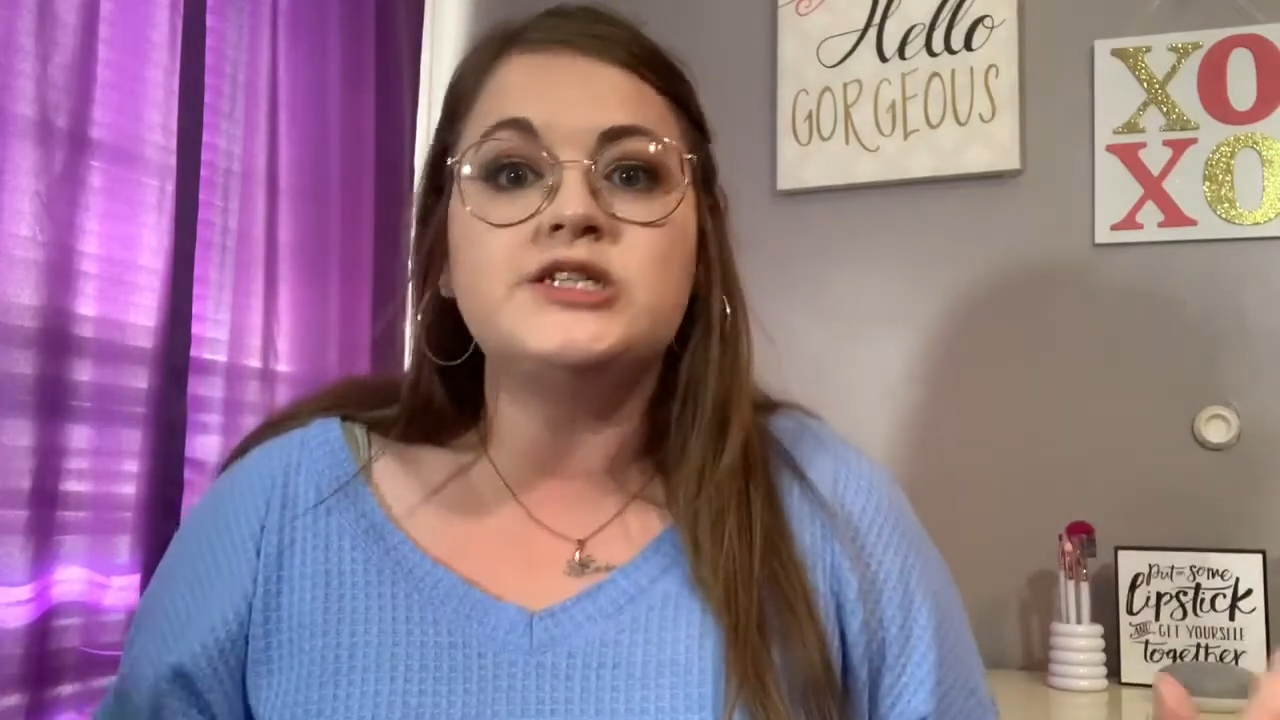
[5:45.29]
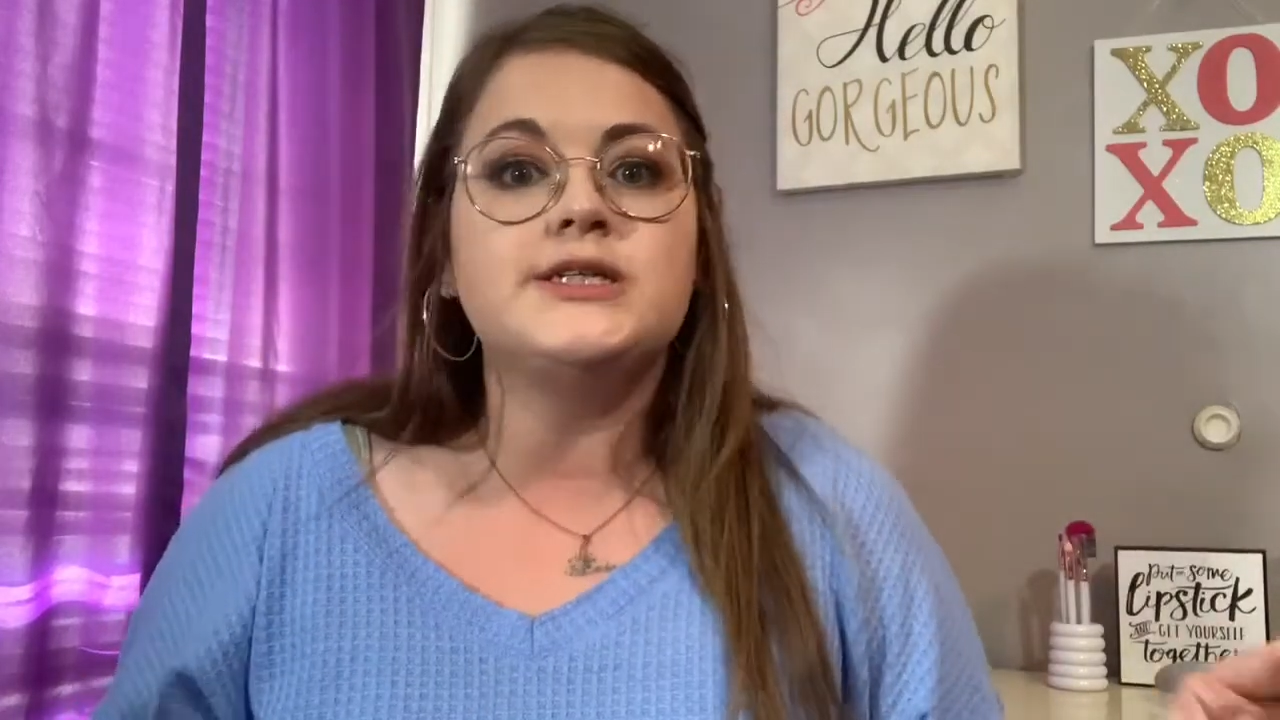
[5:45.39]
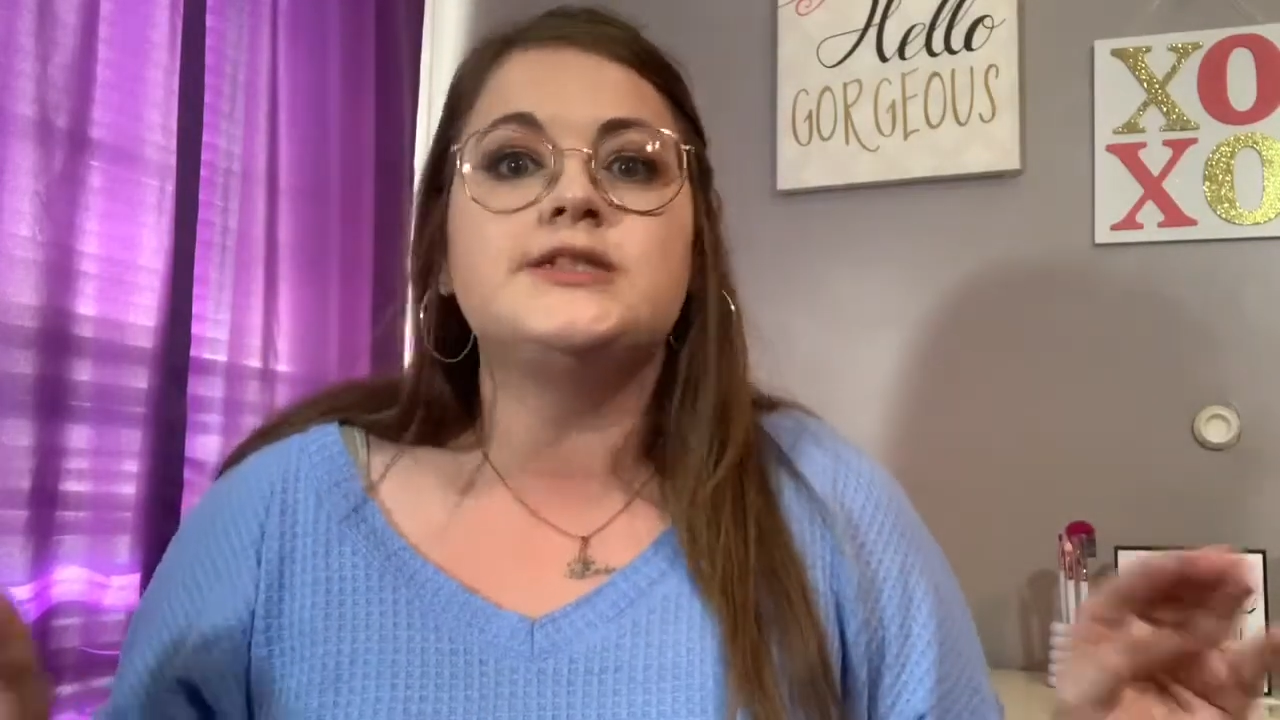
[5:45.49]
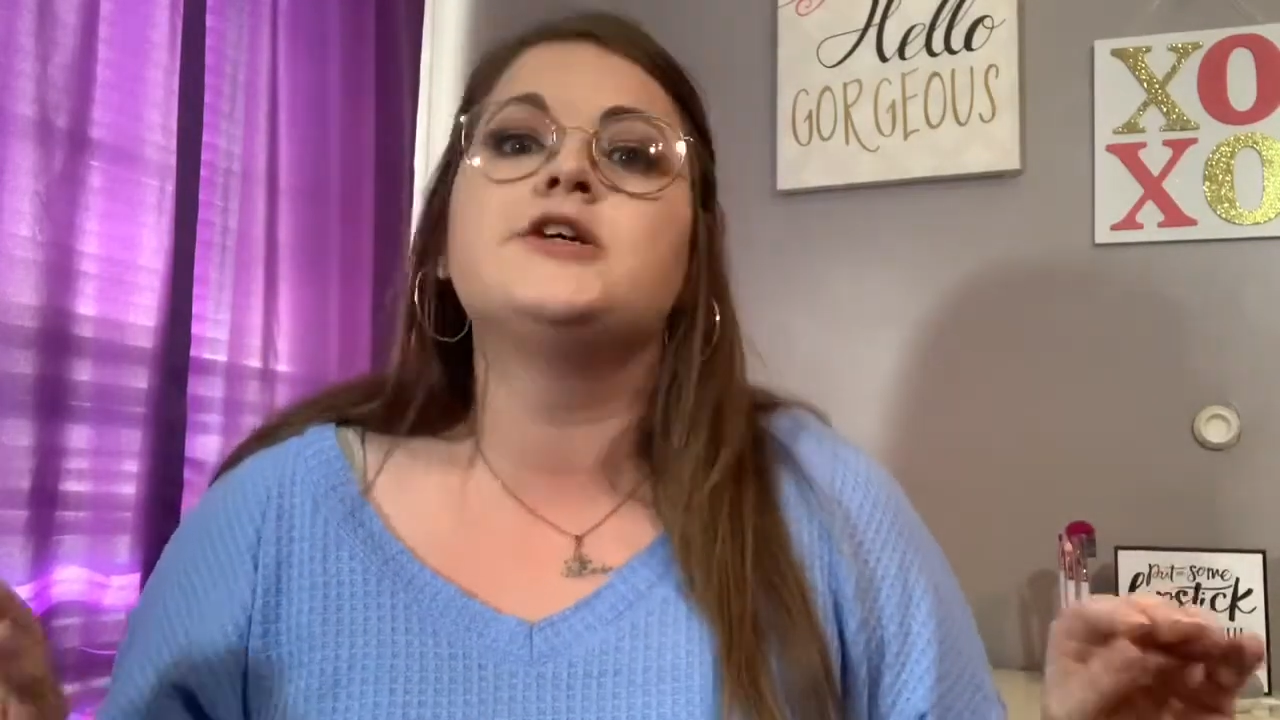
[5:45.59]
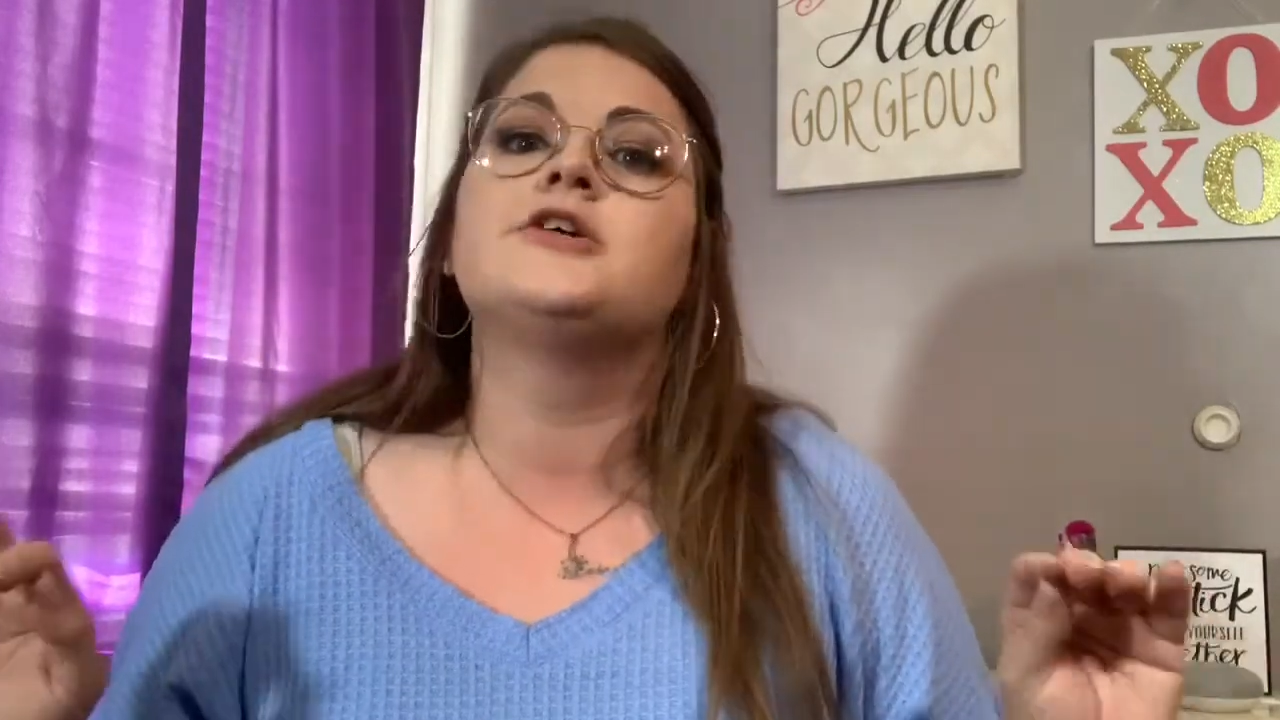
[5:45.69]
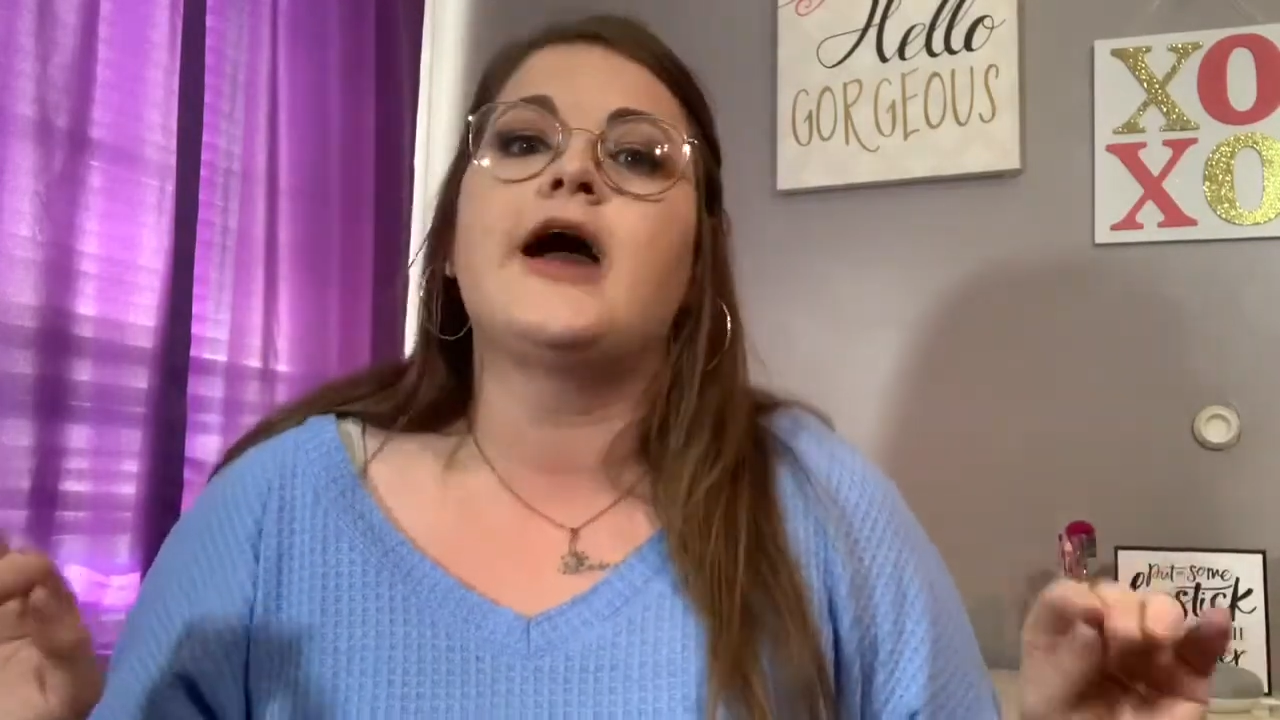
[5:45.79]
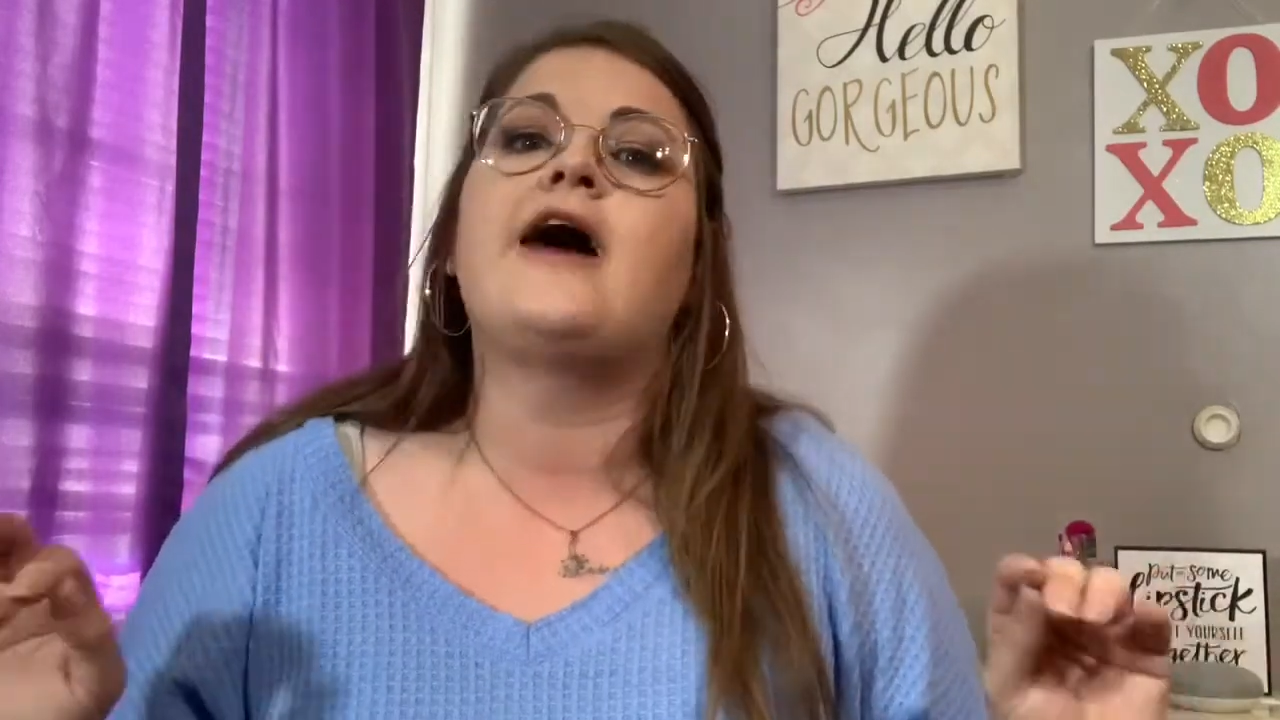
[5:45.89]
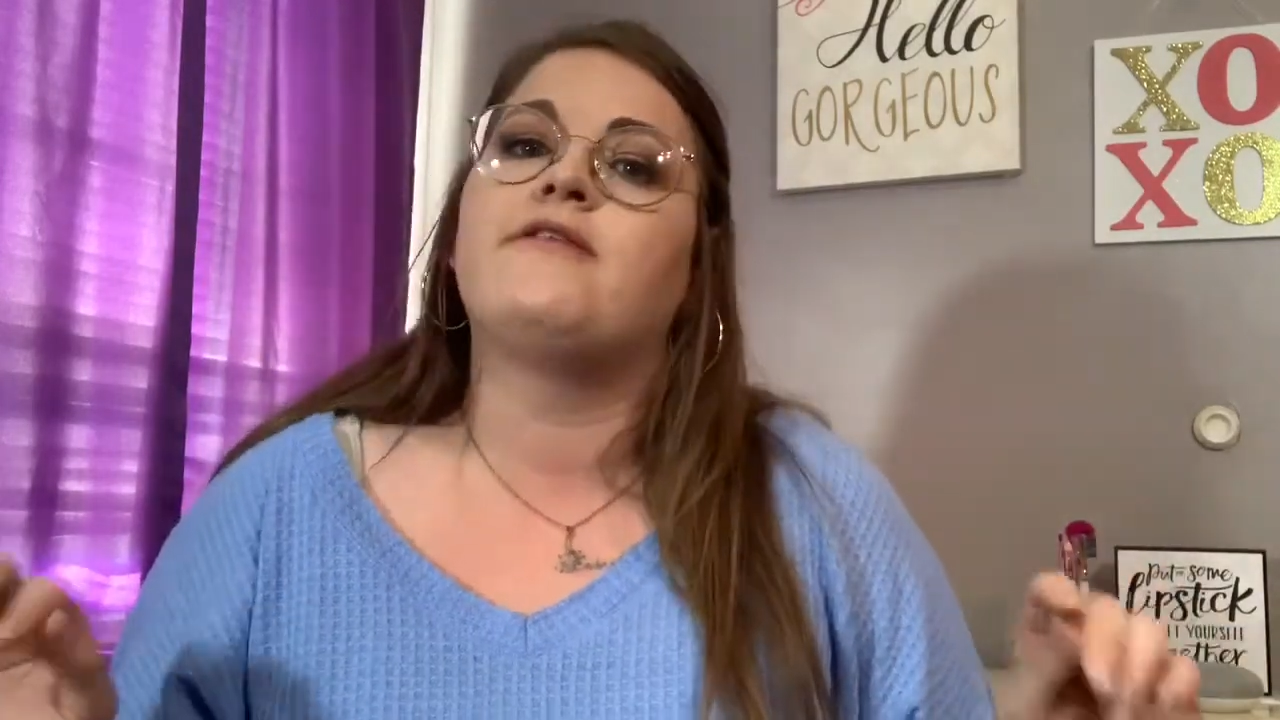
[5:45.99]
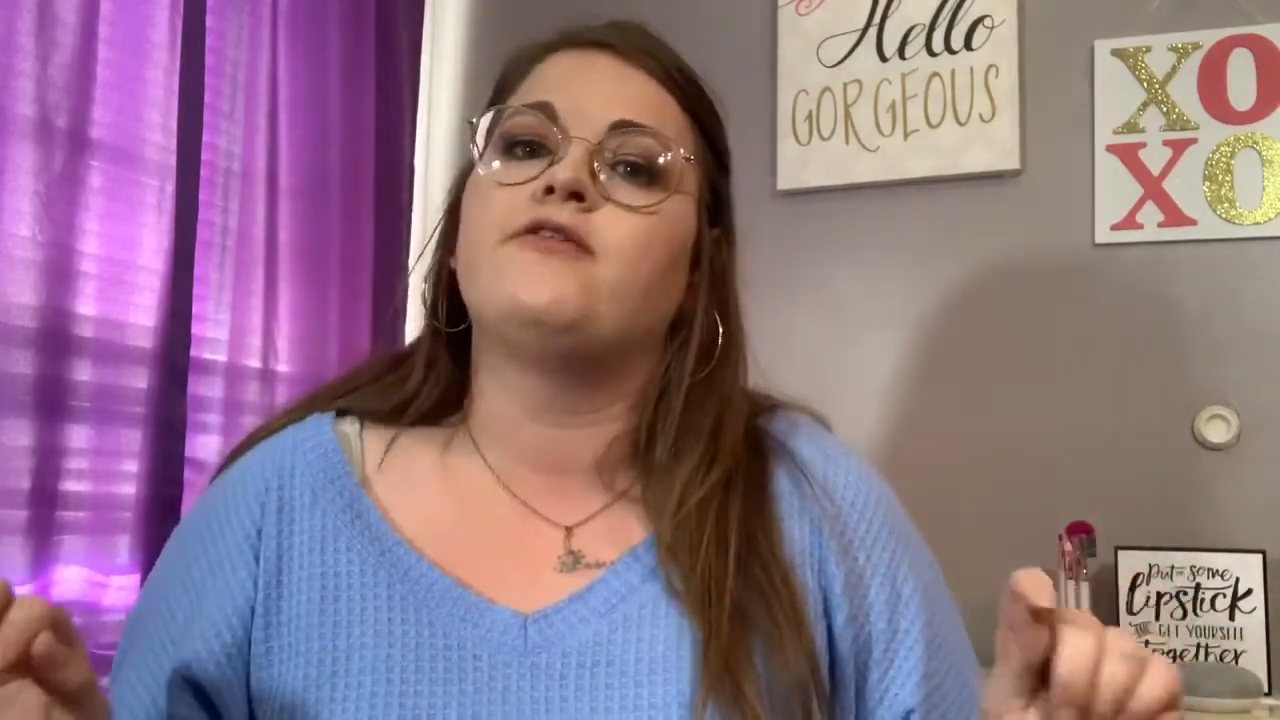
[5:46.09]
easier to have